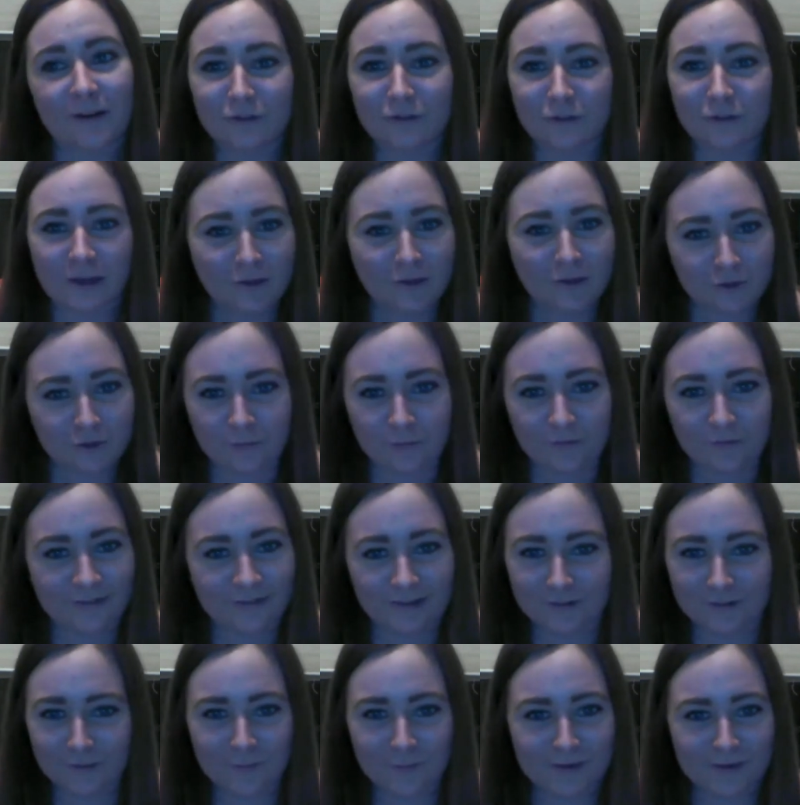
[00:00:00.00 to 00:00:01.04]
We don't want to strand
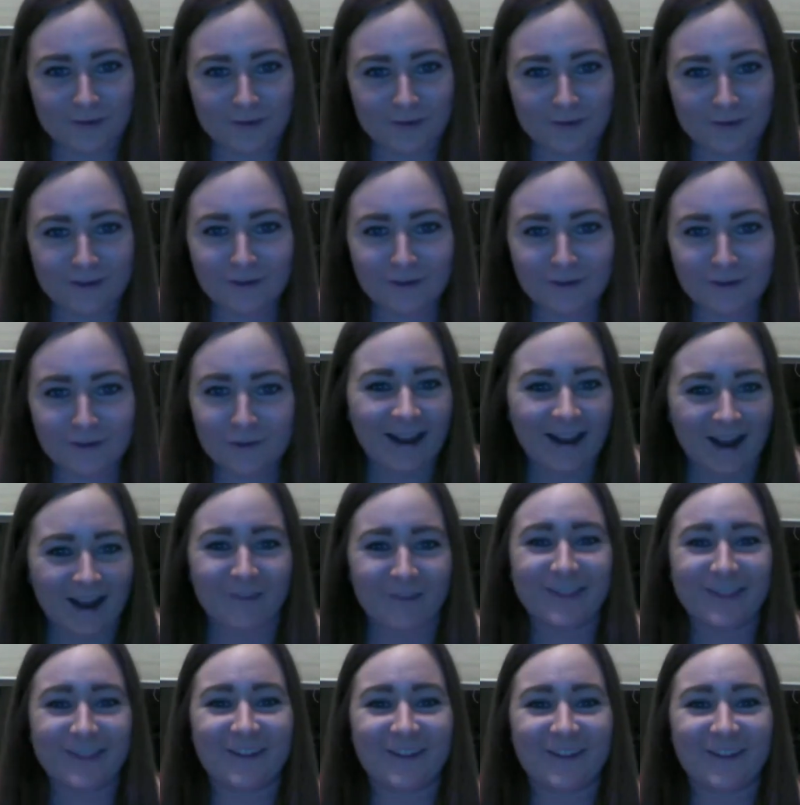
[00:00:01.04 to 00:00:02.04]
you for 6 weeks. We want to